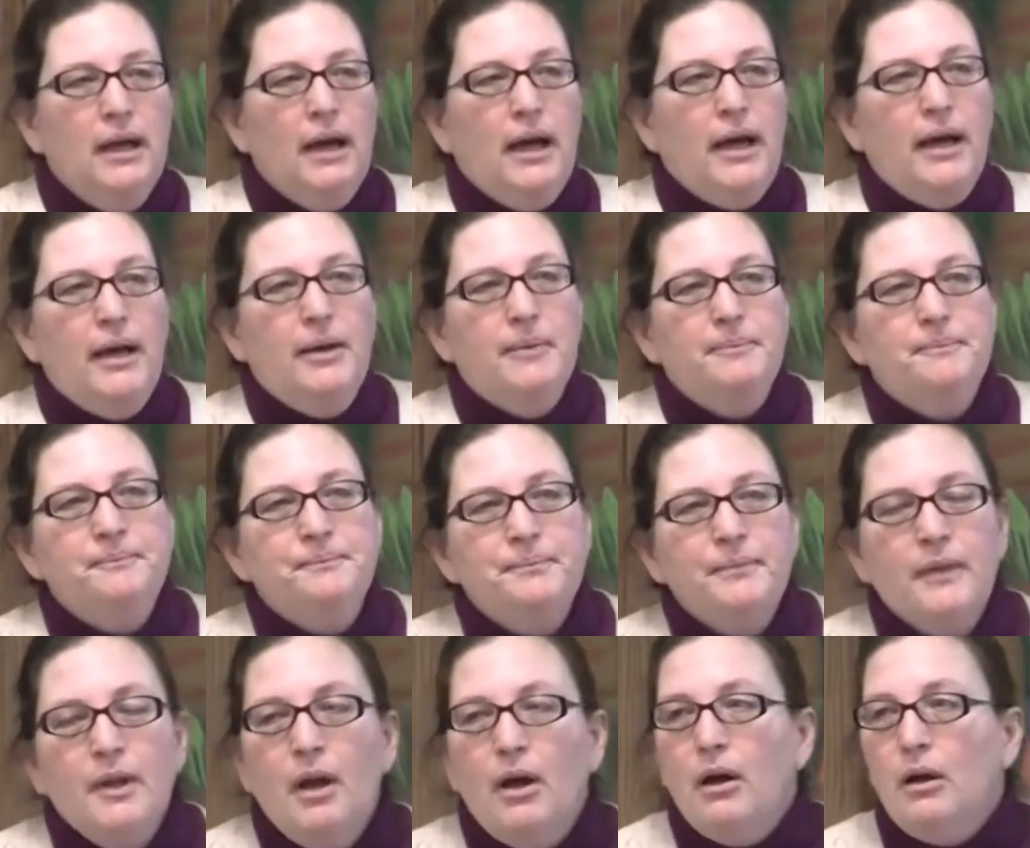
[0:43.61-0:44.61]
Um,
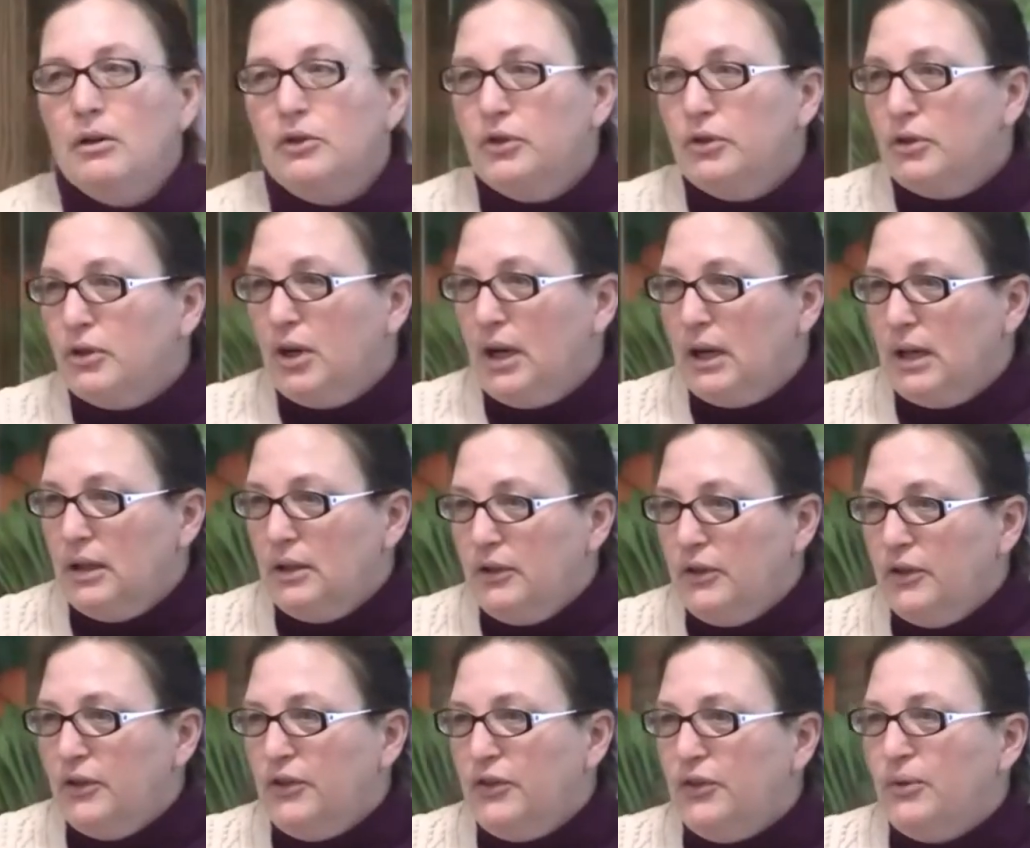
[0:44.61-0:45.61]
I'll do credit
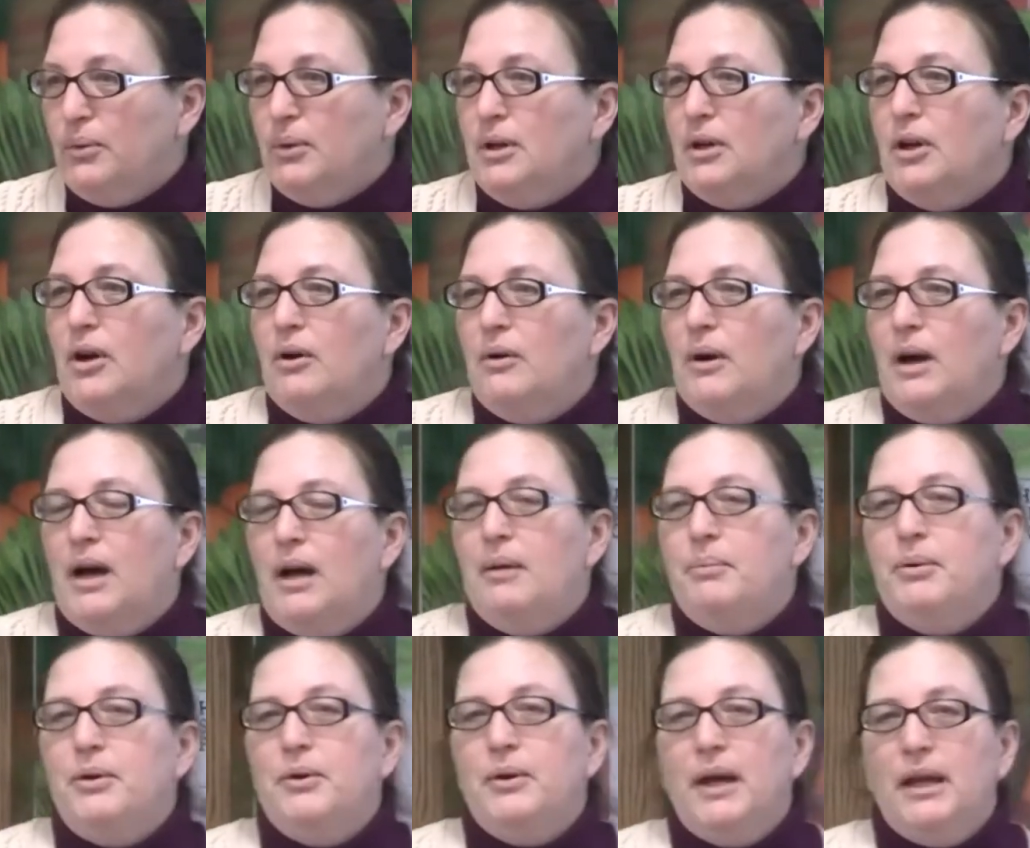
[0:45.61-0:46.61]
to Seward
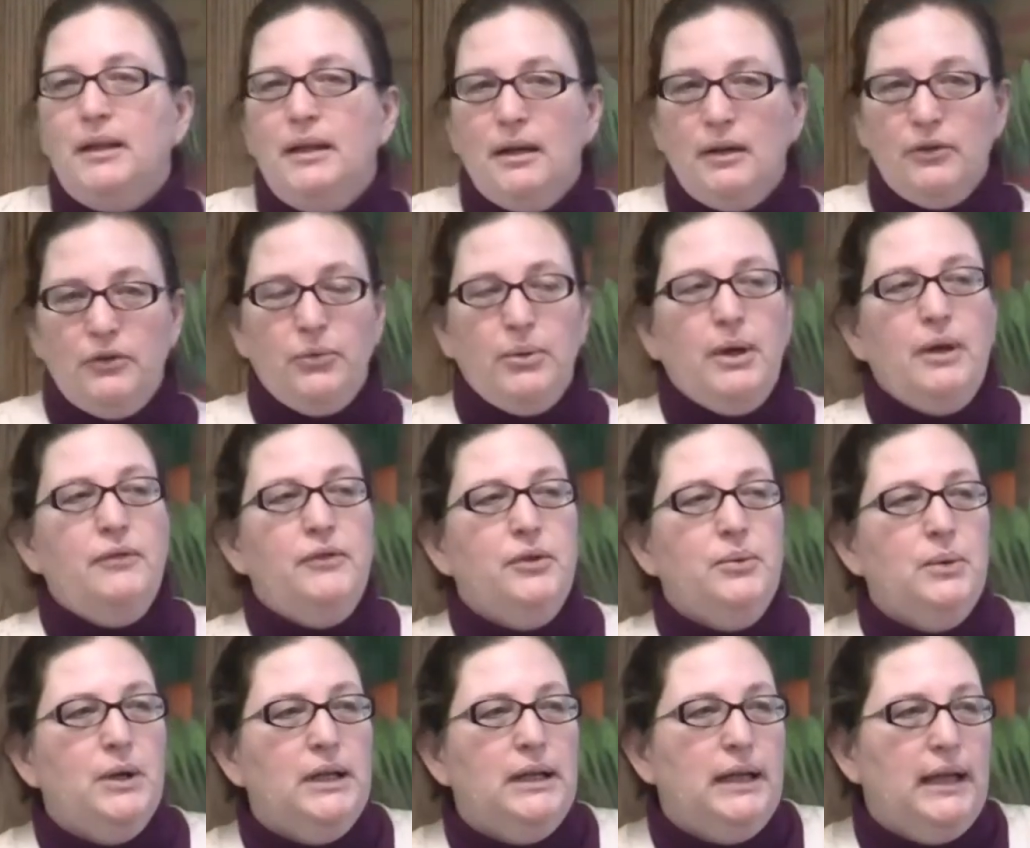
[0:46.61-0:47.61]
Co-op, who had their twelve to
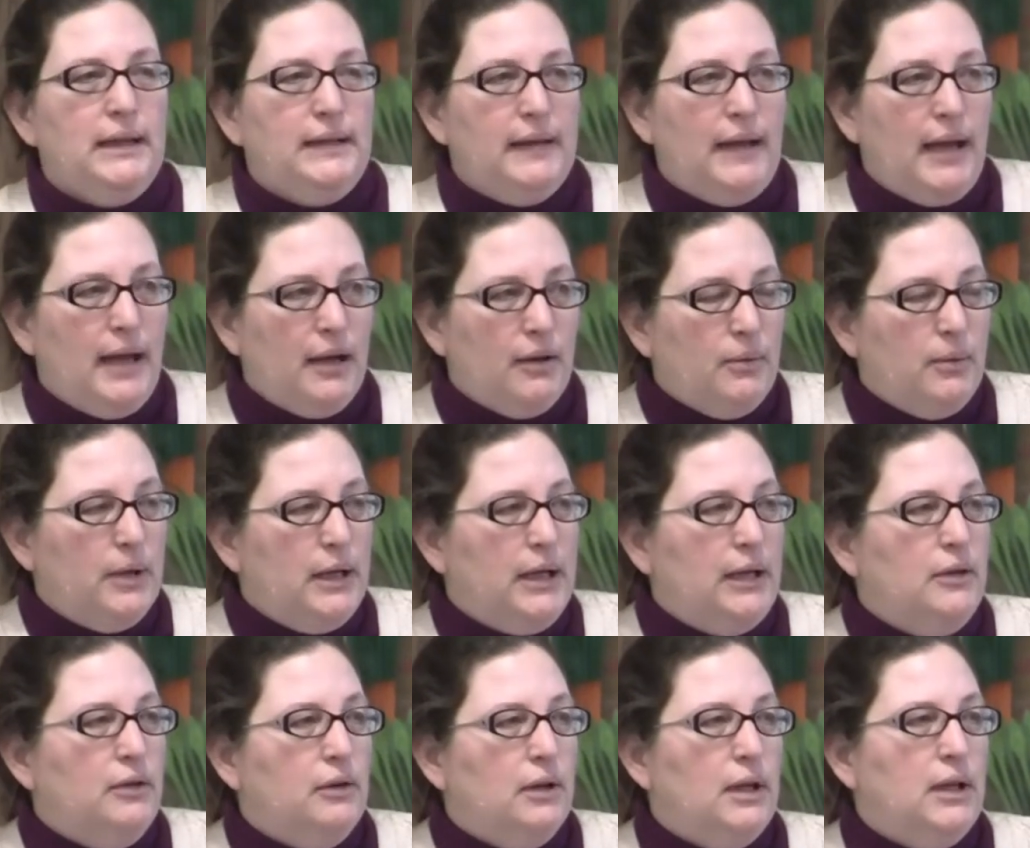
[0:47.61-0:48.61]
one debt to
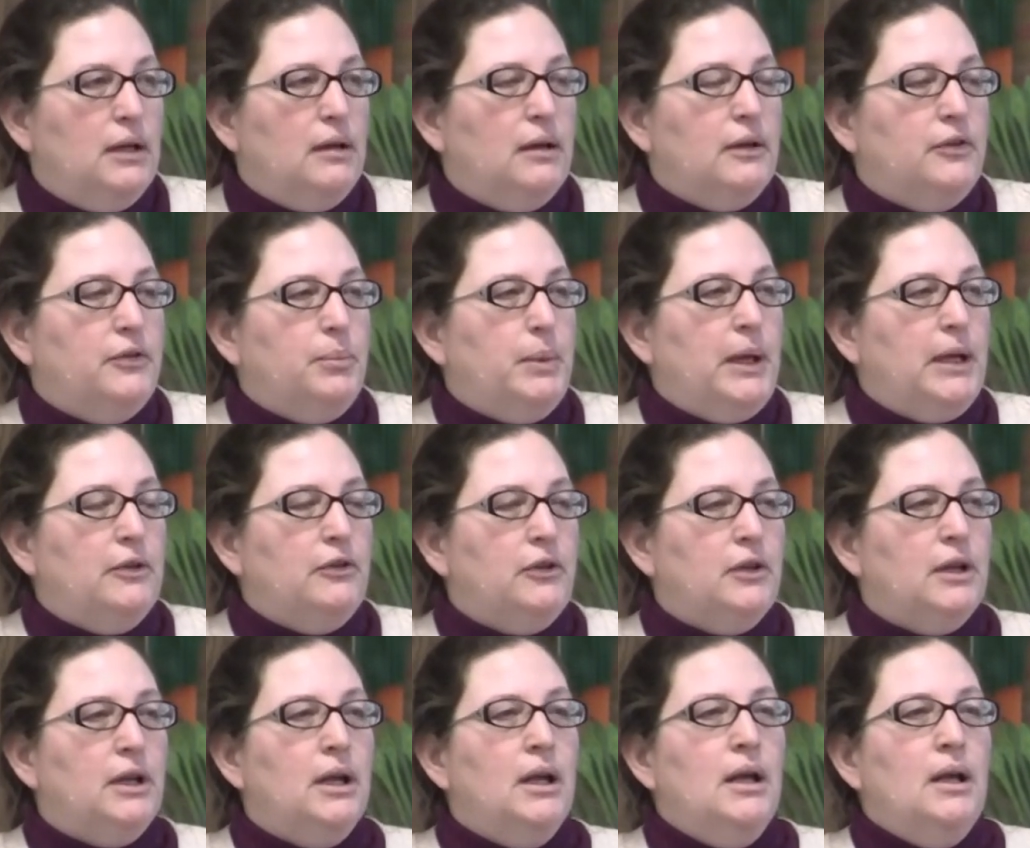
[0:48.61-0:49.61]
equity during their
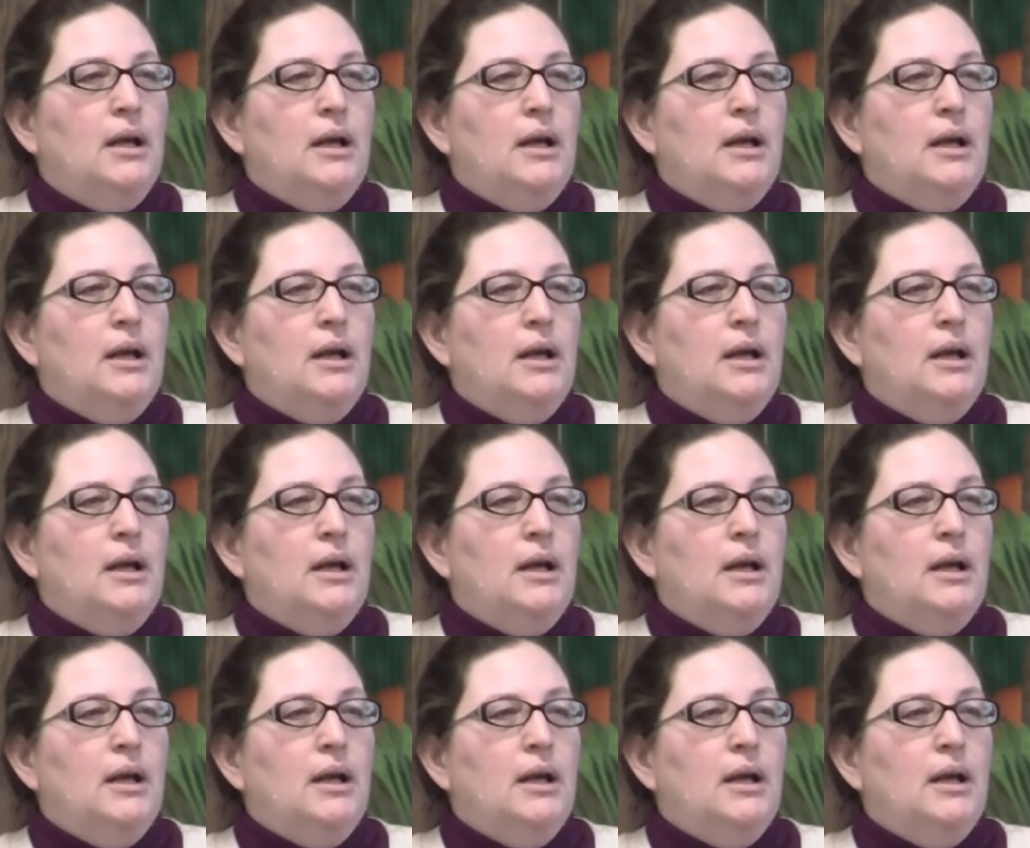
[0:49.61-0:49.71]
expansion.